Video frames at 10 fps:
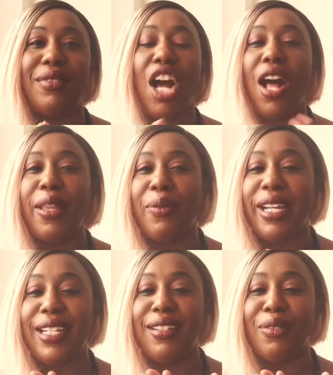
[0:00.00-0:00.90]

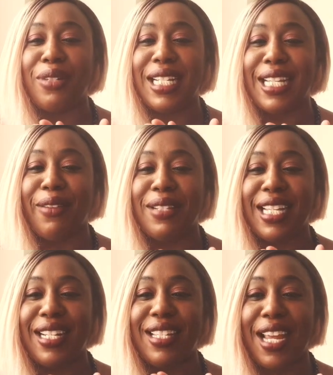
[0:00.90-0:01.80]
Hollywood. I want to say it was
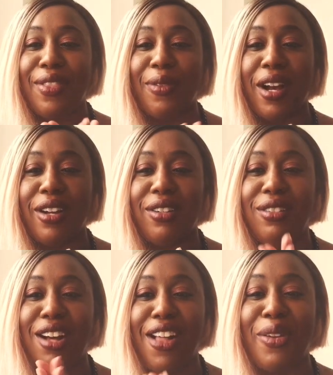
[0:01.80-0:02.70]
Insane
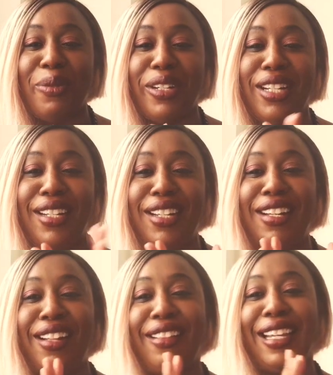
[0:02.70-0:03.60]
Throttle Hollywood.
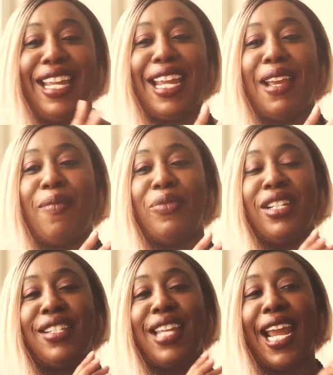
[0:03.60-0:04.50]
Like he had
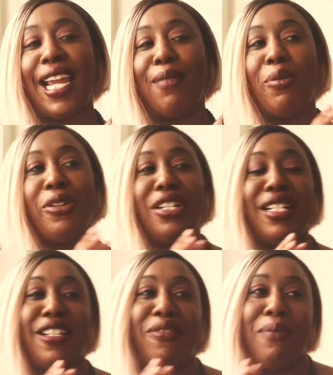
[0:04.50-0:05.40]
taken
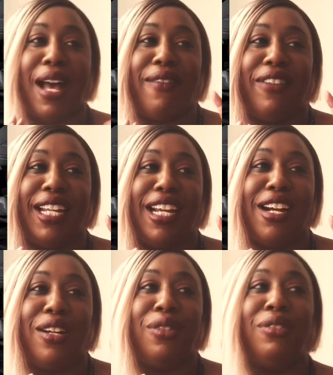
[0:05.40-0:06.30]
portions of my
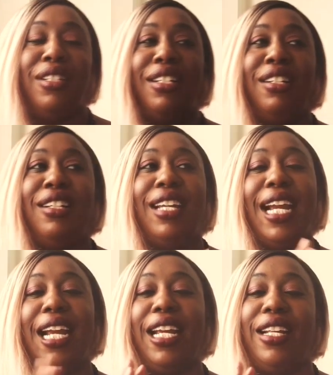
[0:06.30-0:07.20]
video
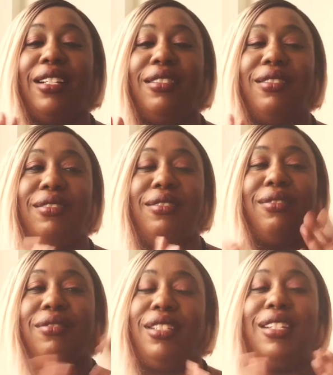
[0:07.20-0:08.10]
and
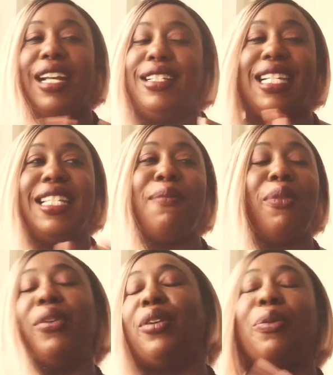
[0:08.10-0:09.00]
I did
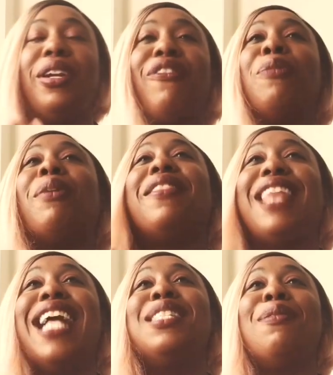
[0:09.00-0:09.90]
something with it, whatever. But
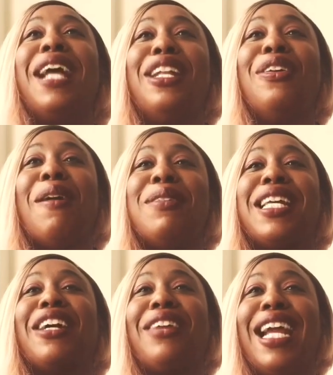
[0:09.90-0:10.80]
that's when I knew. I was
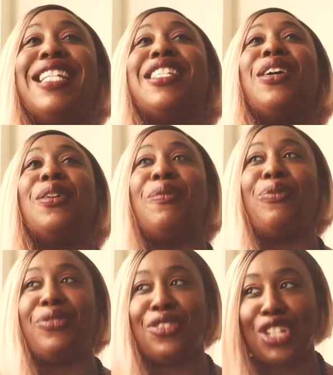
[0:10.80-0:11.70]
like, okay, so
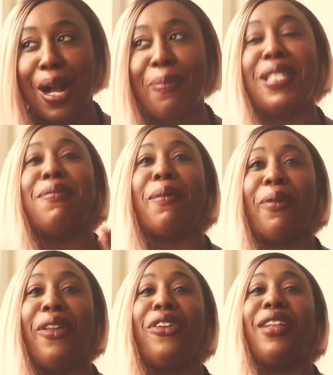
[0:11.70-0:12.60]
Choppa's my
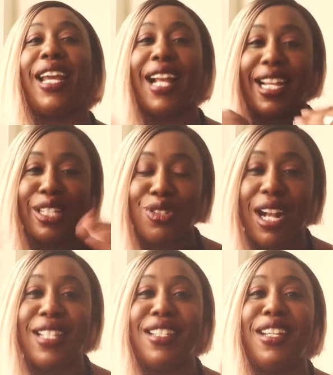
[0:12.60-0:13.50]
brother. Like, I can
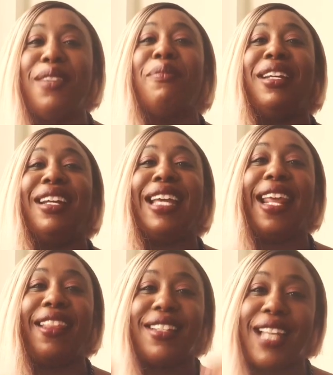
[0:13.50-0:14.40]
trust him.
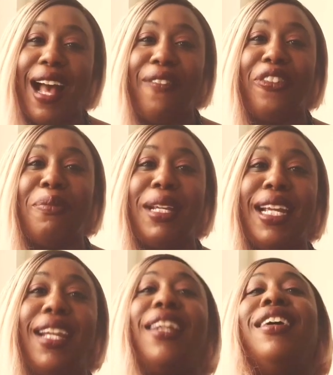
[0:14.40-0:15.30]
He looks out for
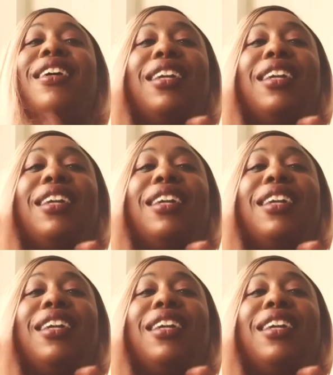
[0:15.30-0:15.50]
me.